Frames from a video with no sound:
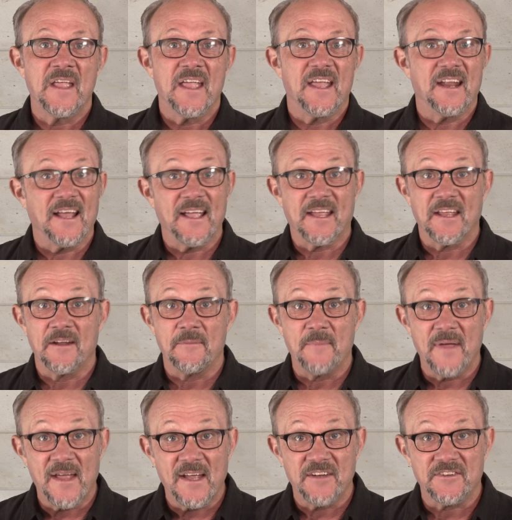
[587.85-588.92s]
and I can
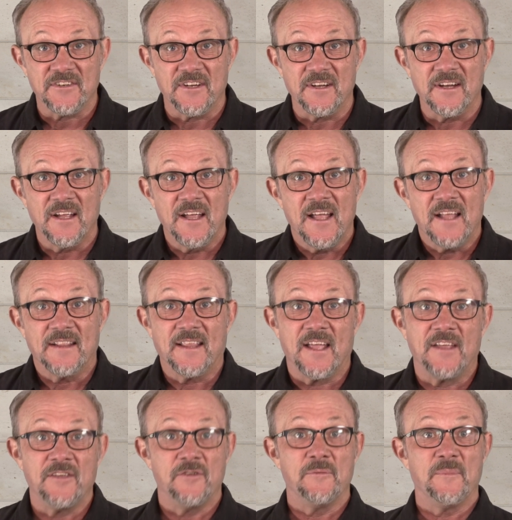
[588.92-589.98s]
imagine
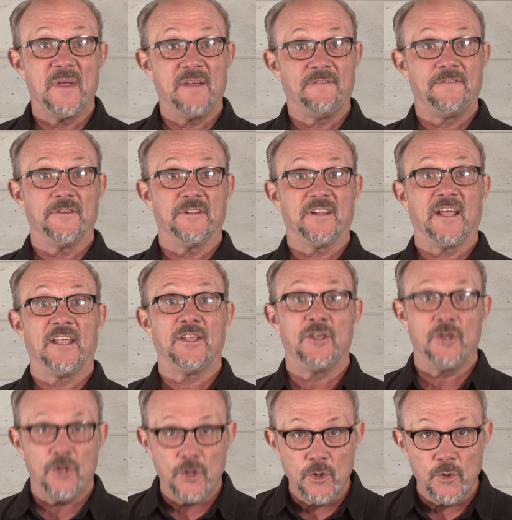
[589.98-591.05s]
that you may feel like
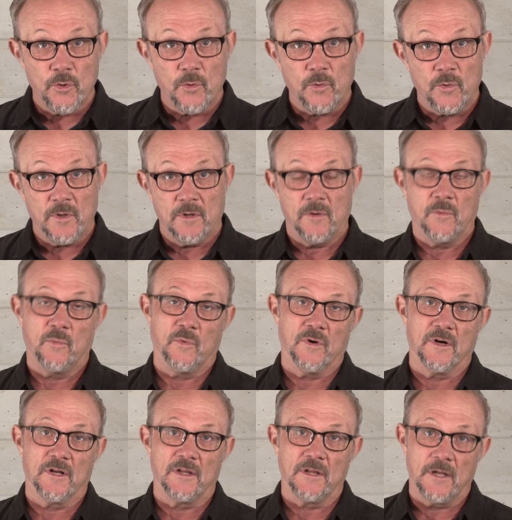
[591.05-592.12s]
you
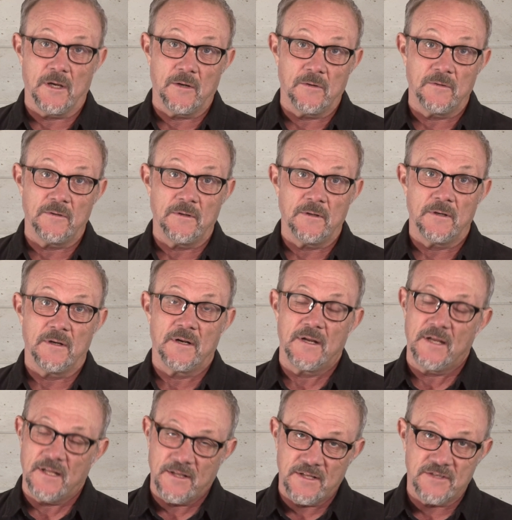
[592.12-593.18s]
were alone
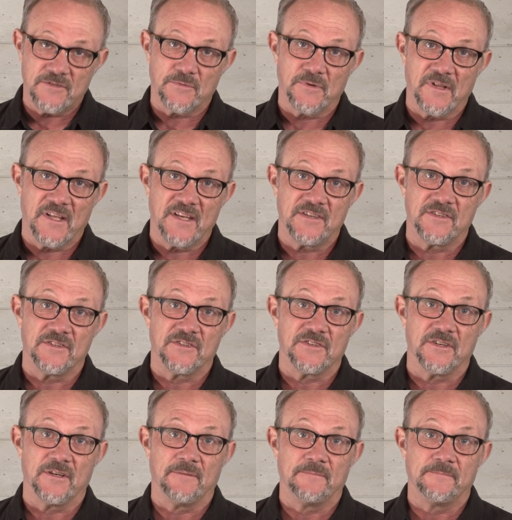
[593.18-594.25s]
in this
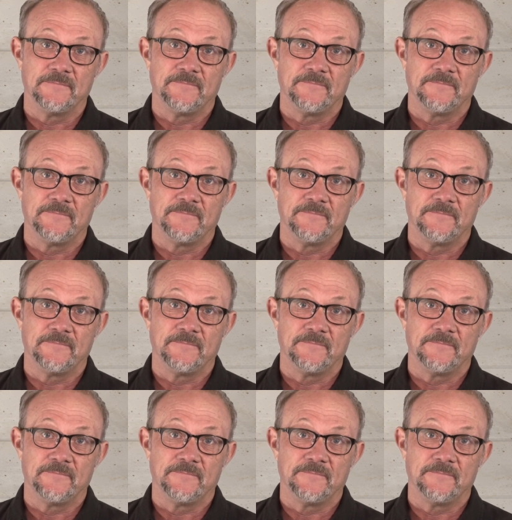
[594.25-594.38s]
relationship.